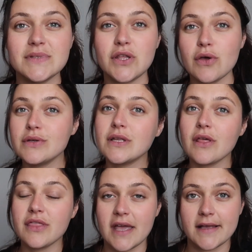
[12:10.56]
Those are
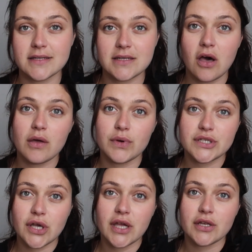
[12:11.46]
the things I
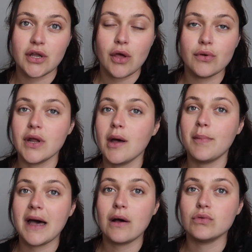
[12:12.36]
wish I had known
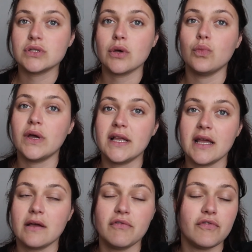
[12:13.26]
about
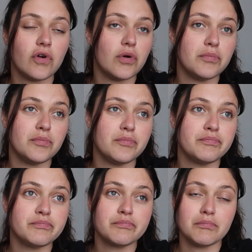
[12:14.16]
weaning
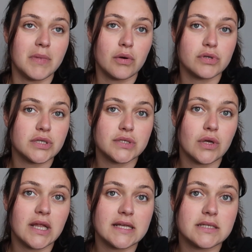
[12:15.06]
from milk to
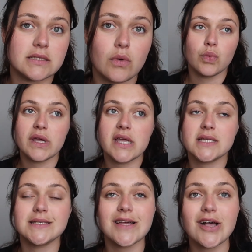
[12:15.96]
solids. We
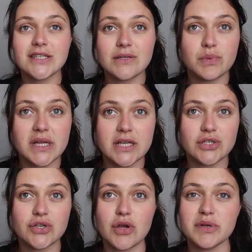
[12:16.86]
started weaning
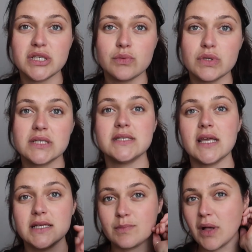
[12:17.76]
Juno when she was
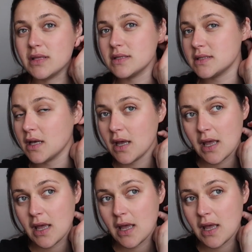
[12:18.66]
six months,